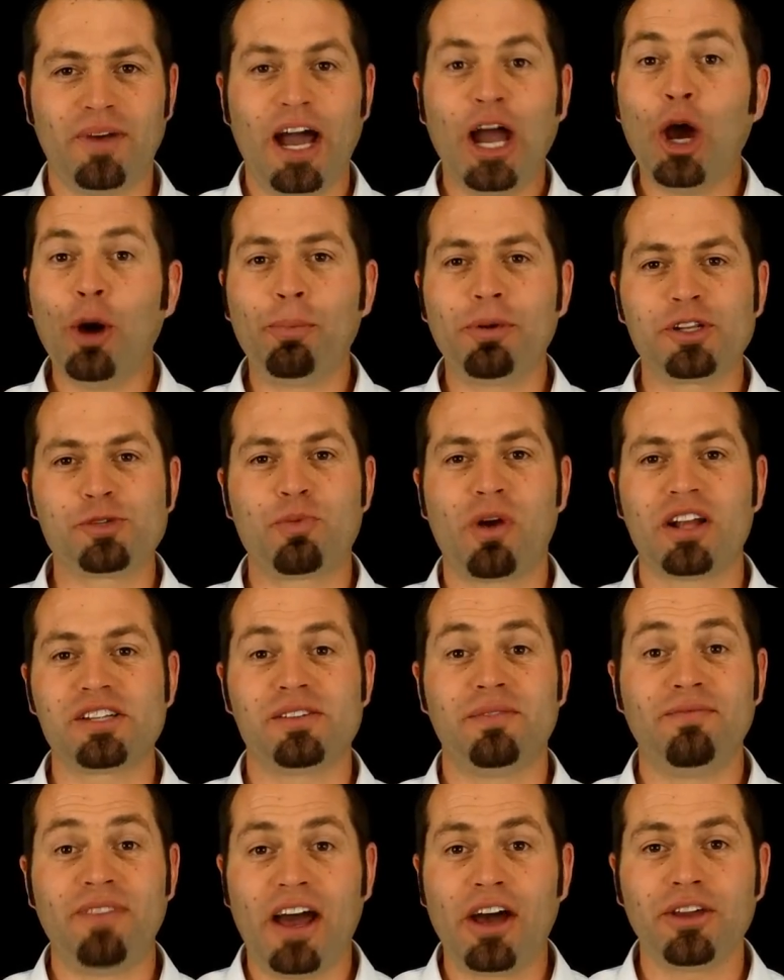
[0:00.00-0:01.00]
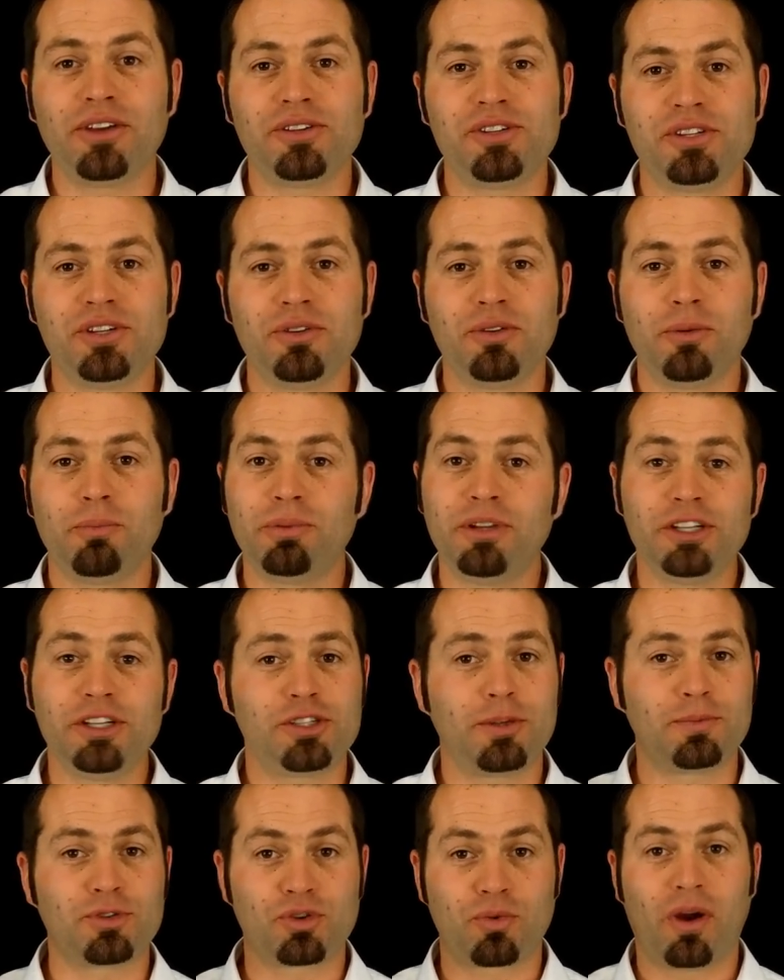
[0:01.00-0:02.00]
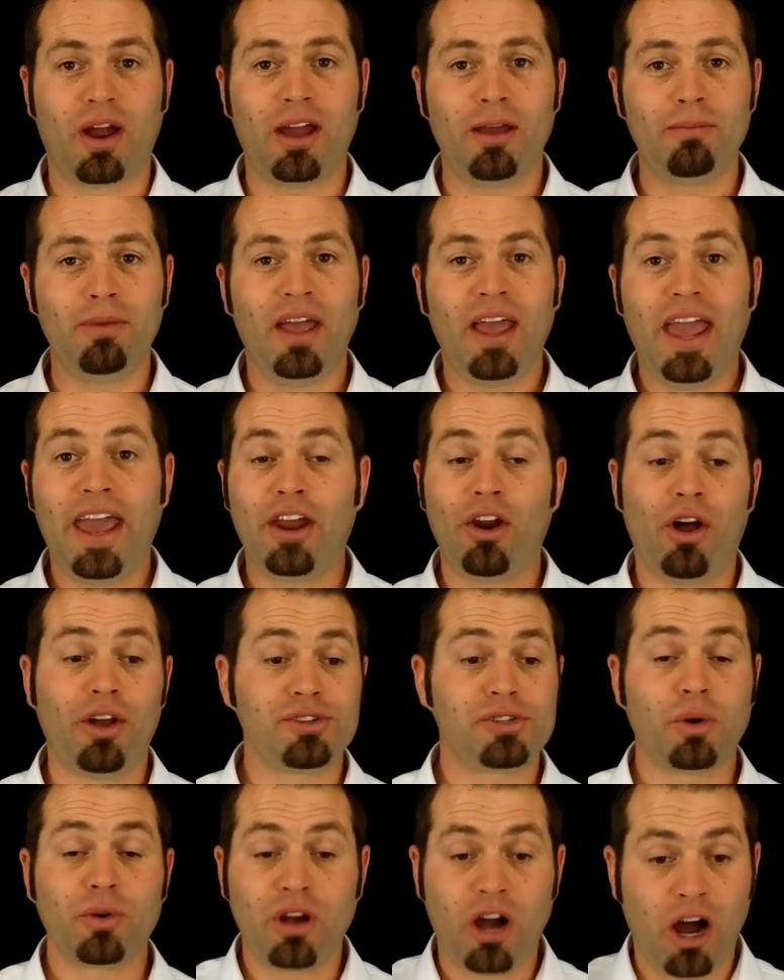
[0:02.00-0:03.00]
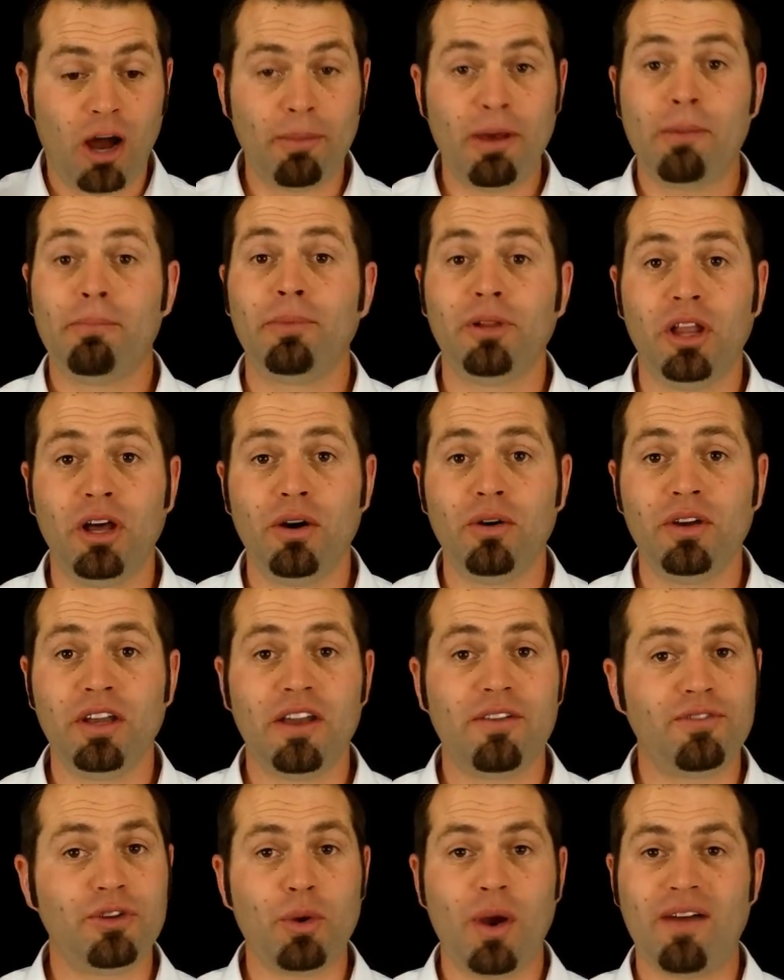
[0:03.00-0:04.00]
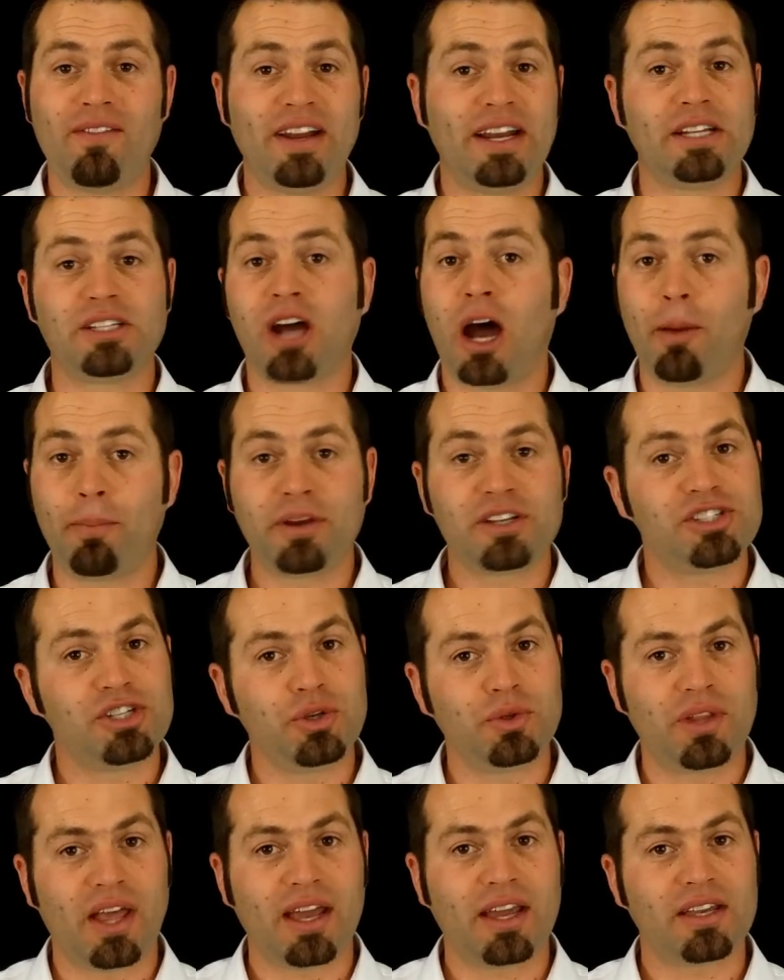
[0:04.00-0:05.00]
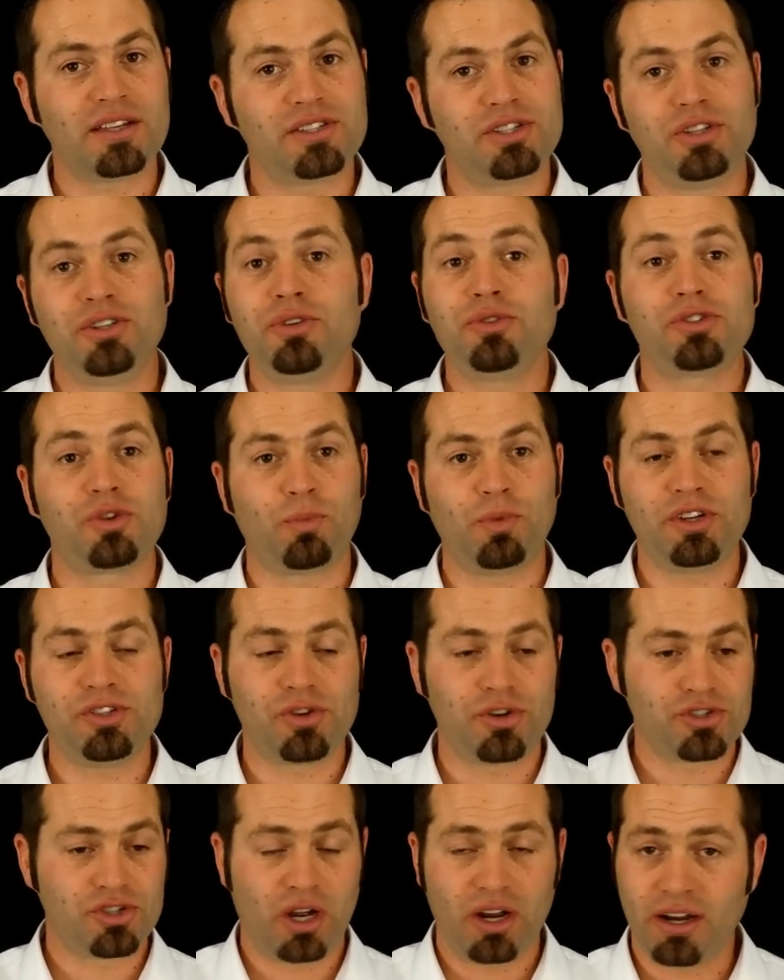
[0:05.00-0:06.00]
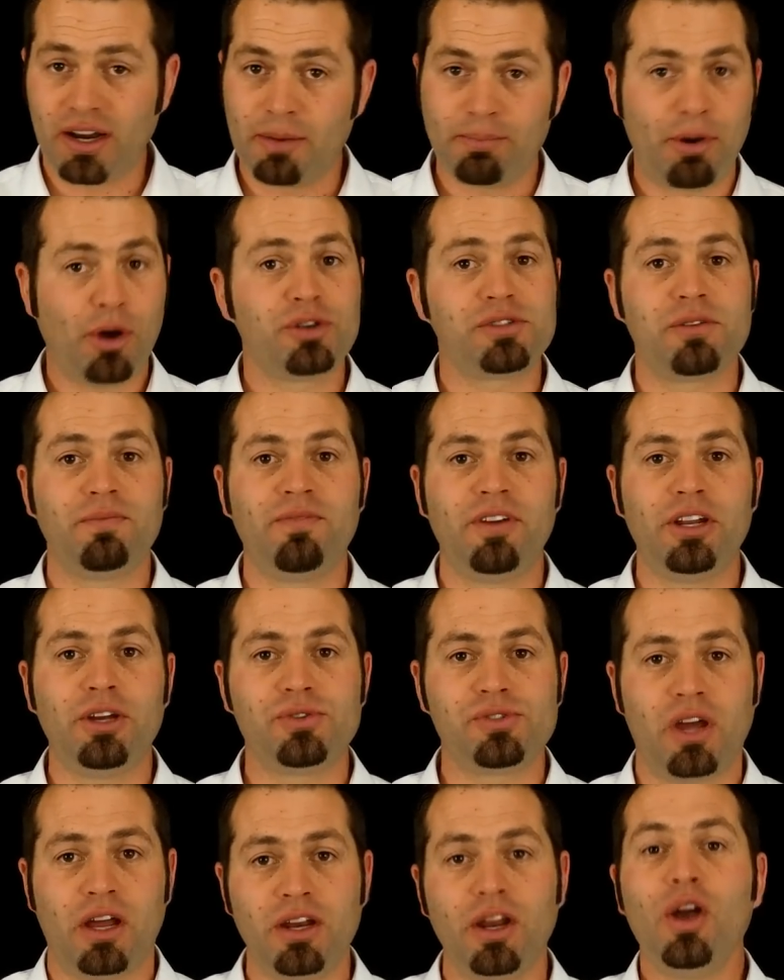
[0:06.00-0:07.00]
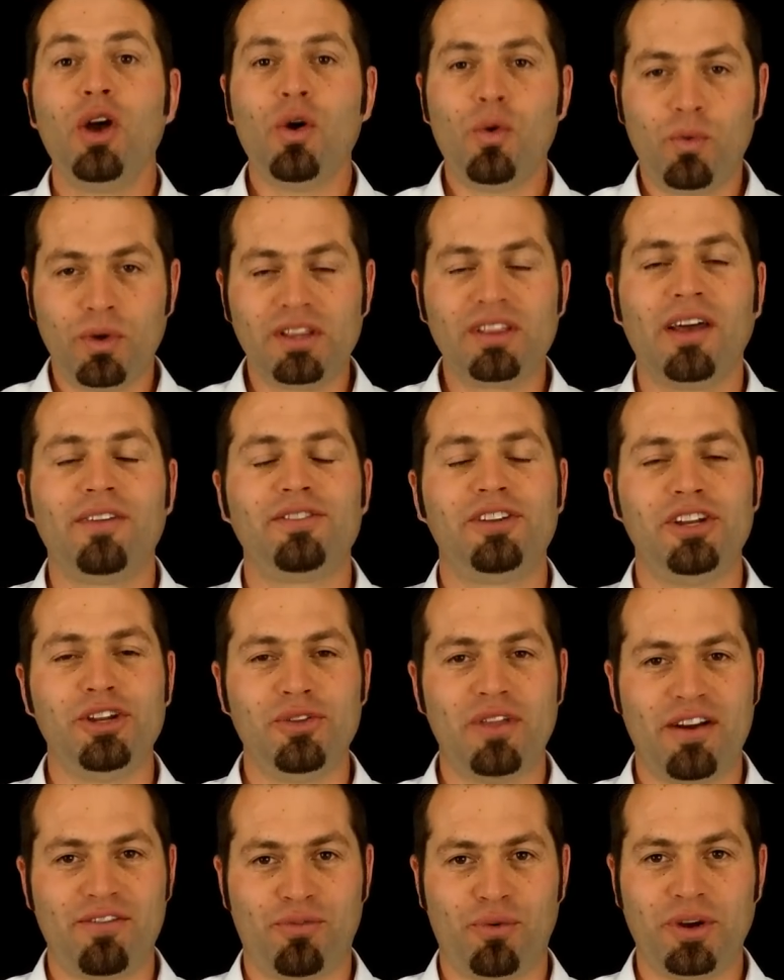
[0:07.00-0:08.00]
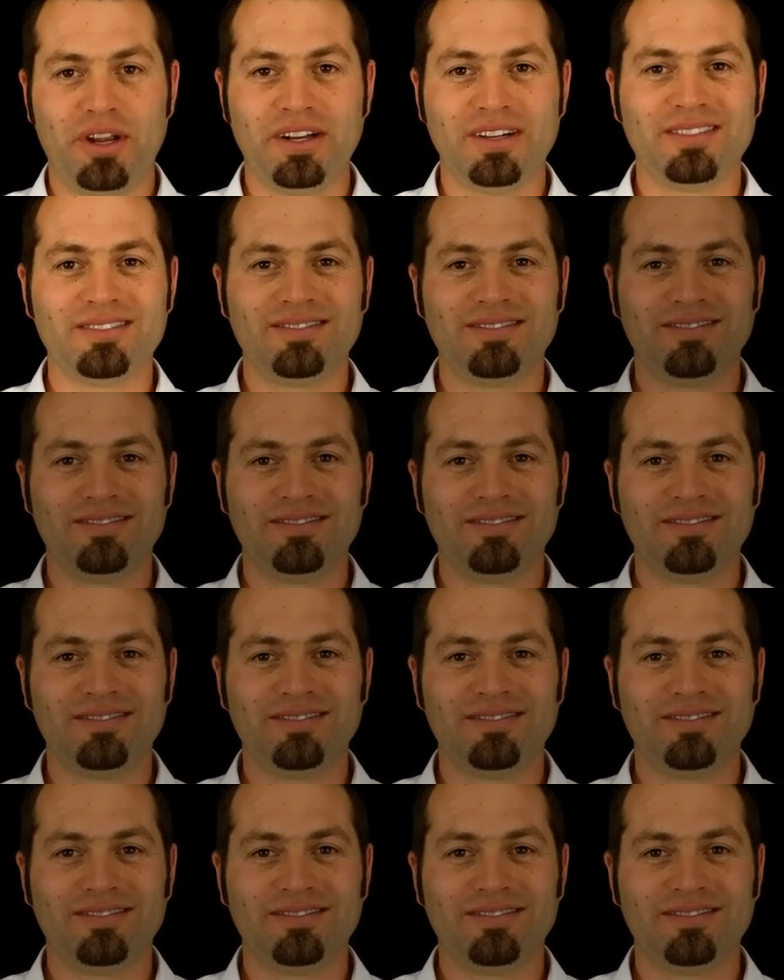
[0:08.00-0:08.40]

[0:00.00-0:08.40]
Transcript: I hope it has brought some value to you. Please subscribe and also comment below if you have any topics that you'd like us to do some research on and post some videos on. We'd love to do that for you.